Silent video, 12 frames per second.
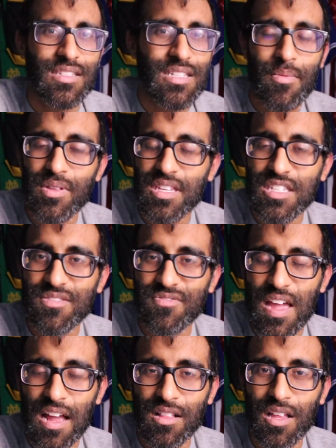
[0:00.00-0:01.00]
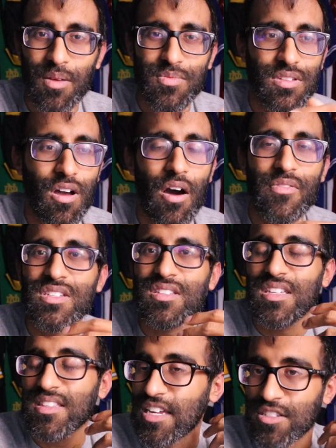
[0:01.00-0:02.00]
Some of these fan clubs,
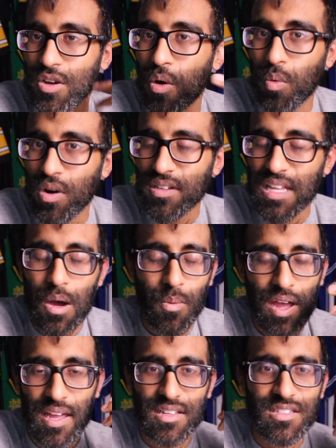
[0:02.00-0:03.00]
obviously, they don't work that way.